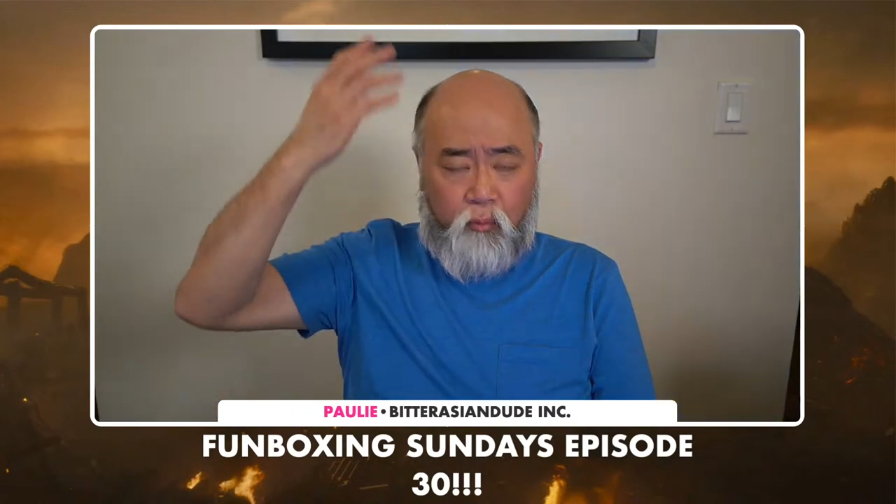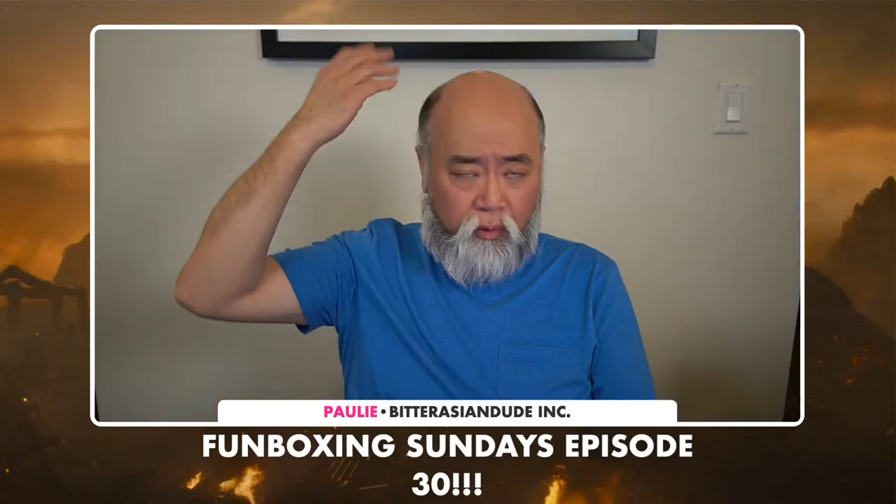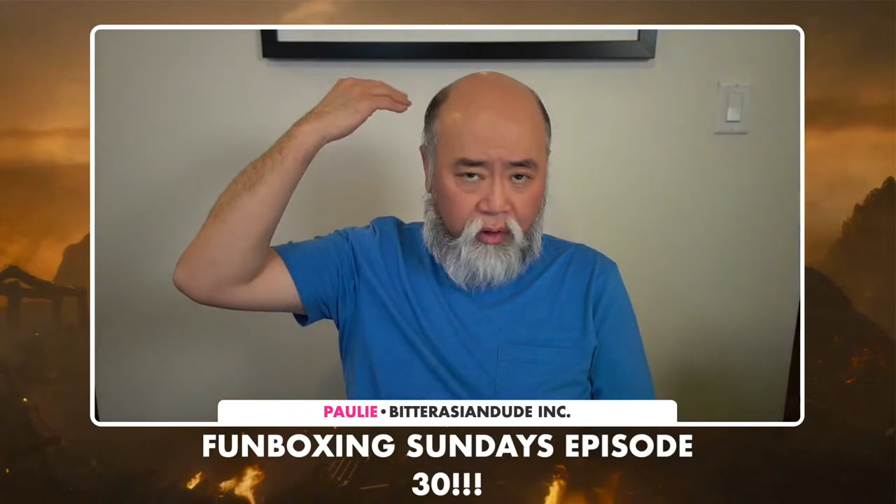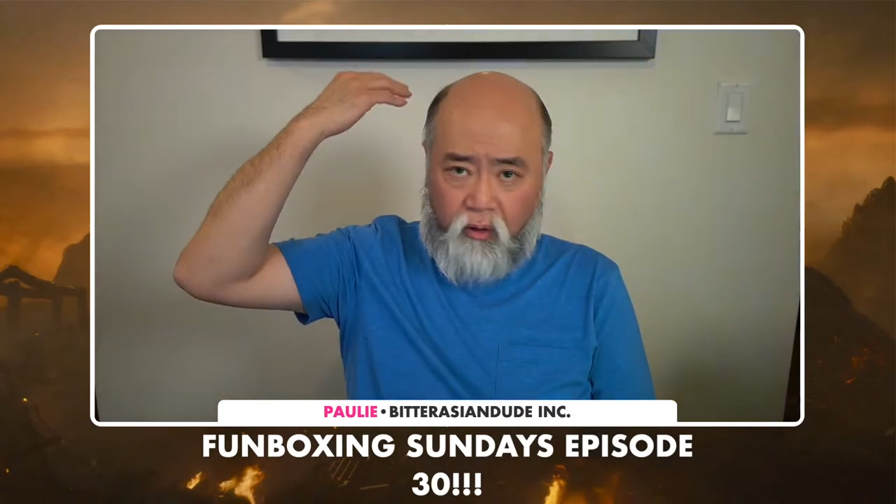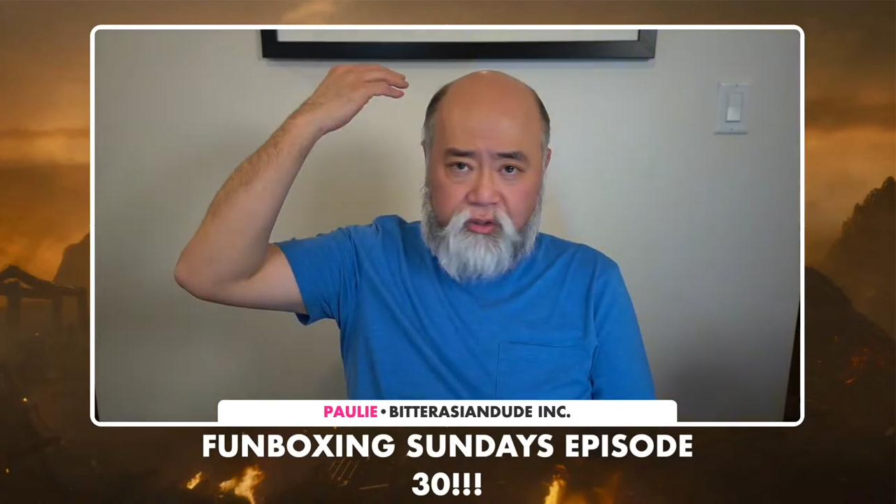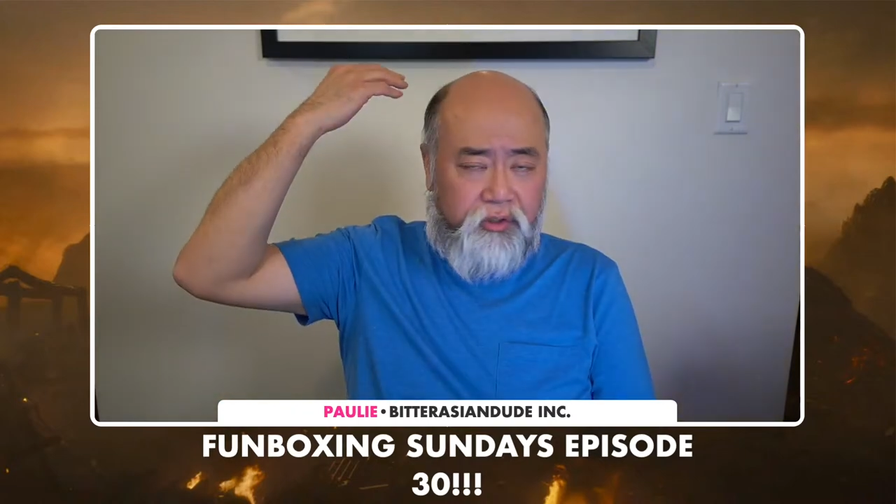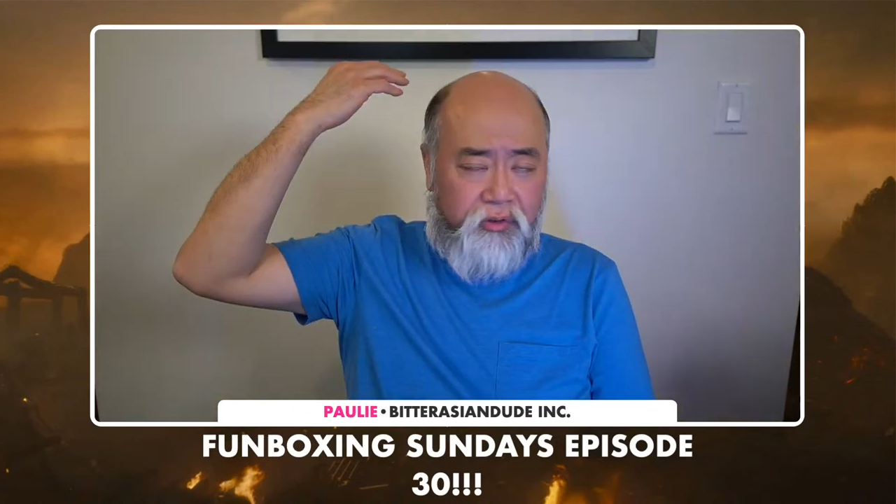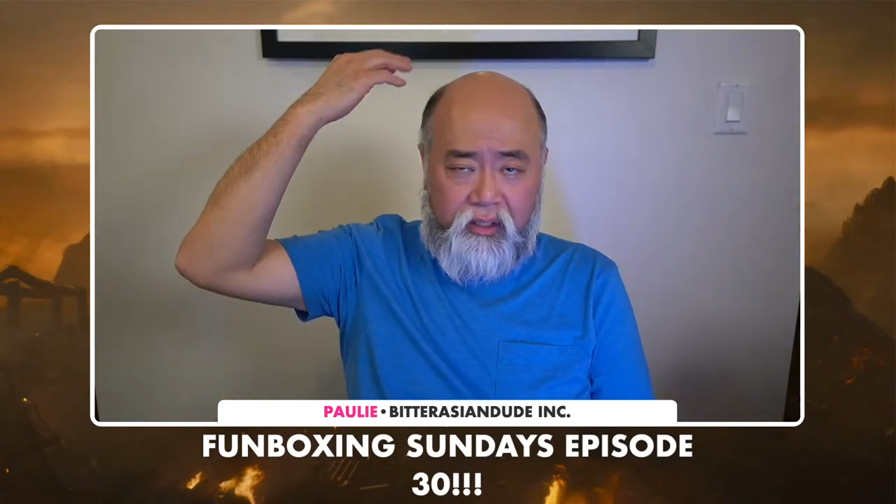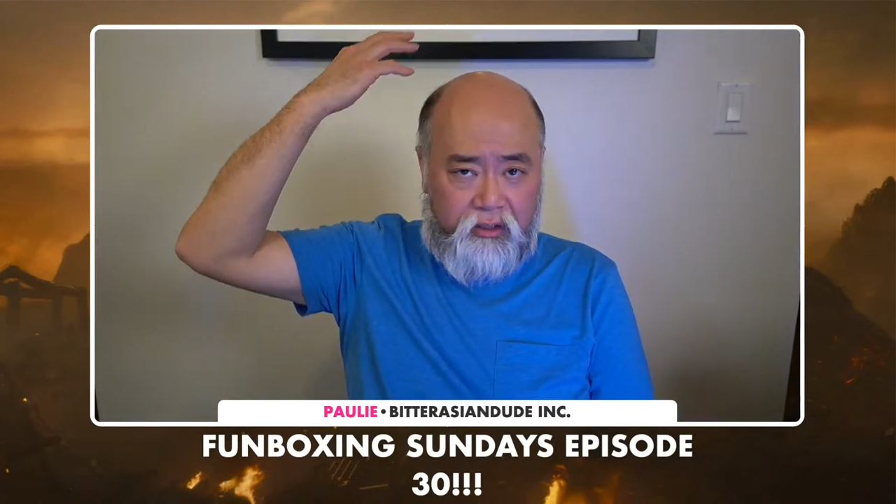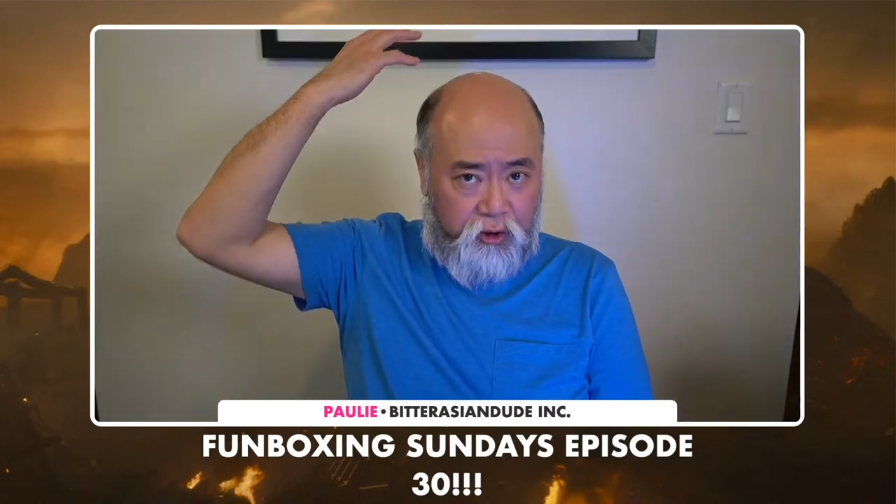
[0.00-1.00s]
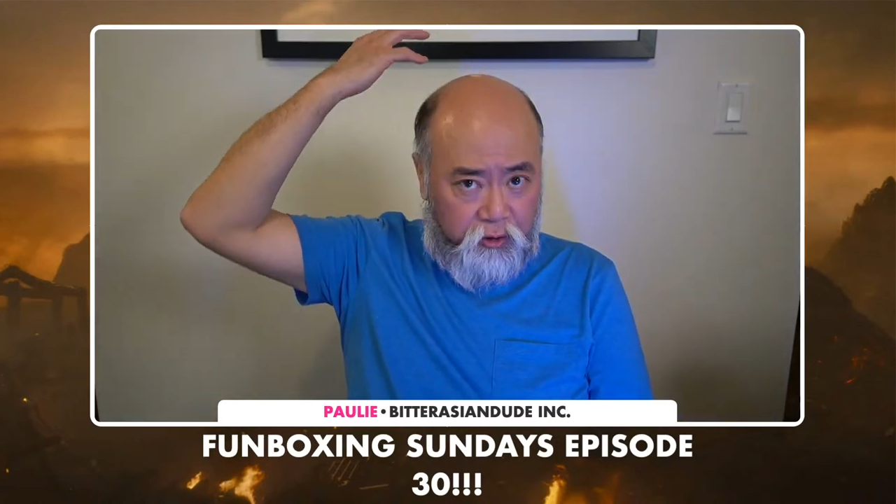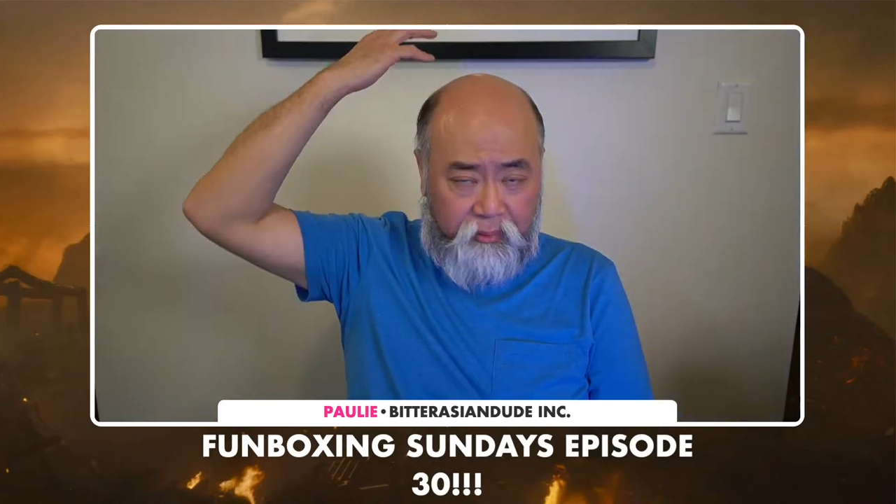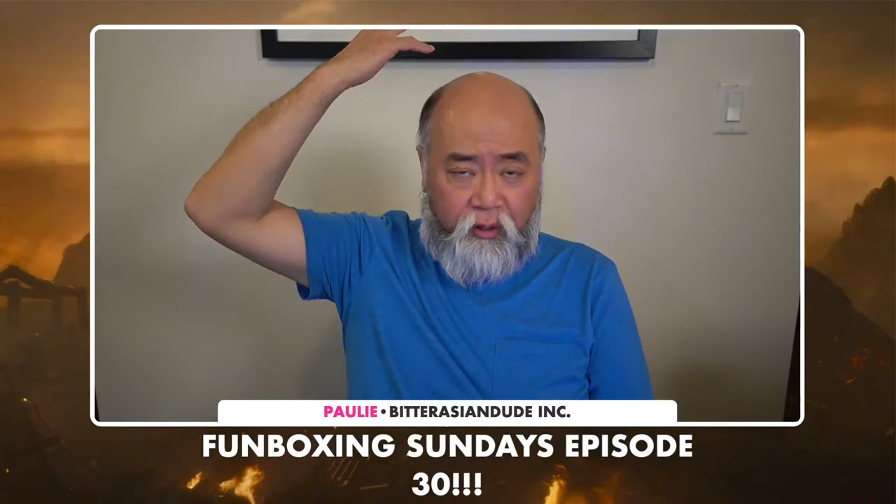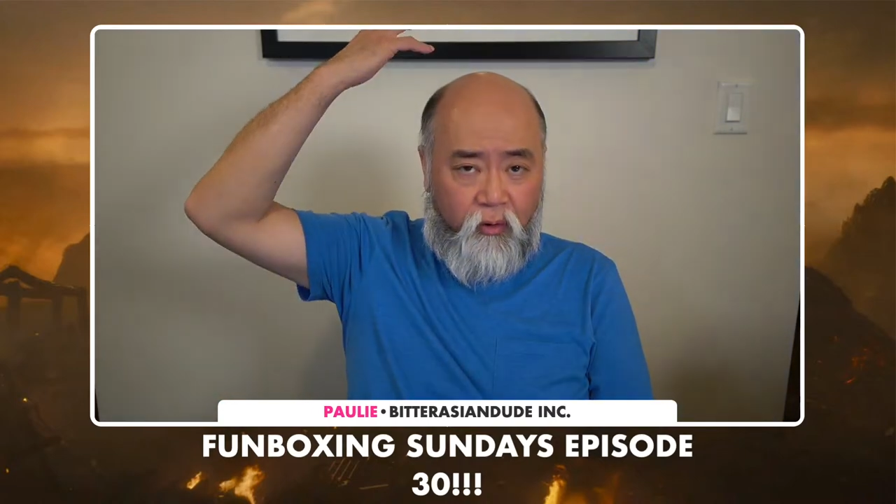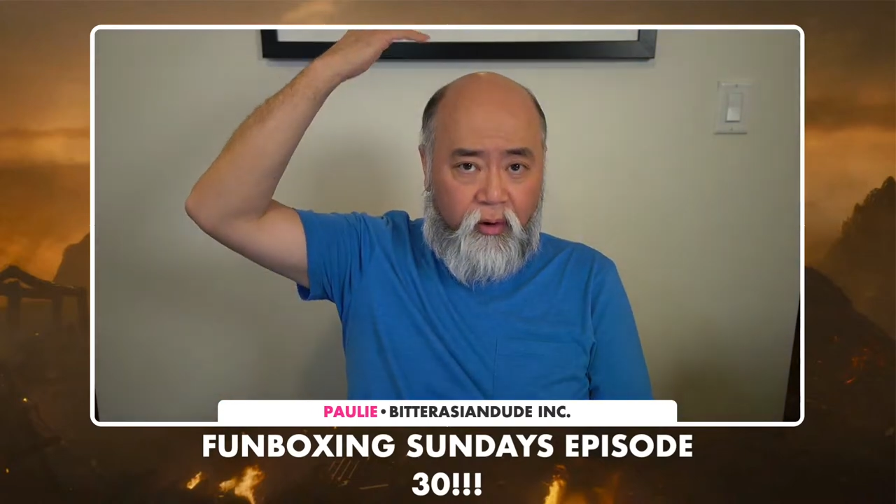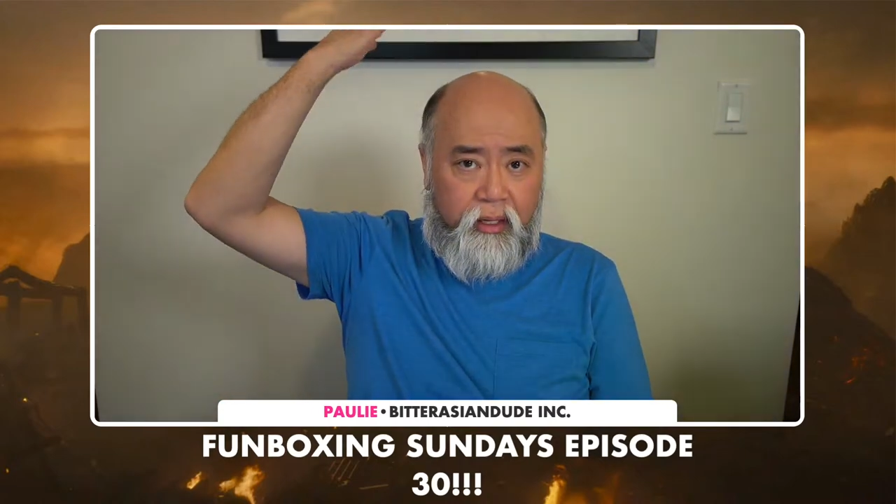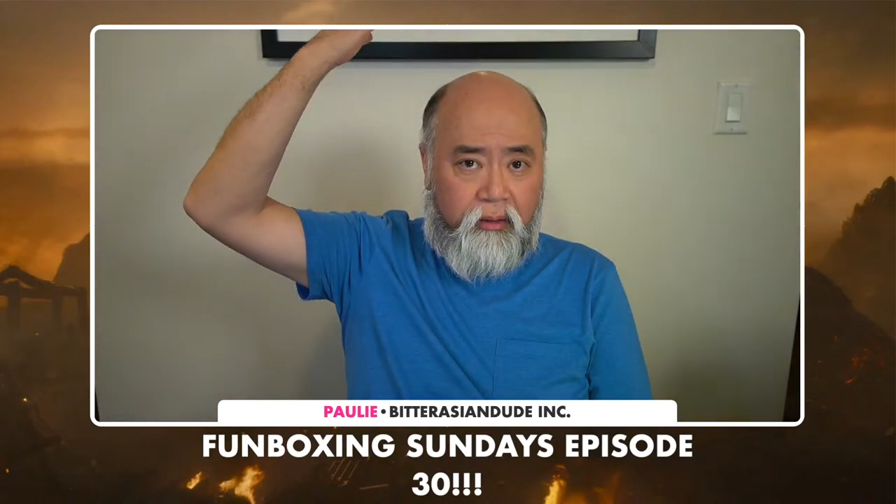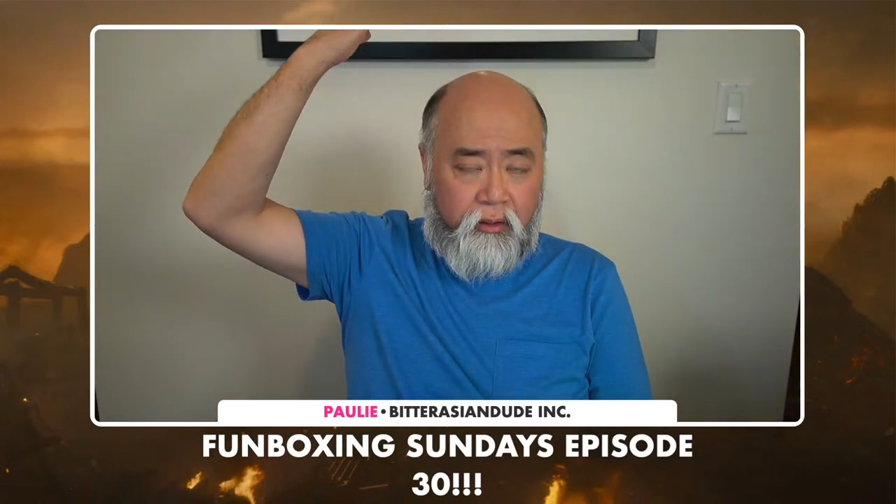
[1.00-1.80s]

where the R2 unit should be going,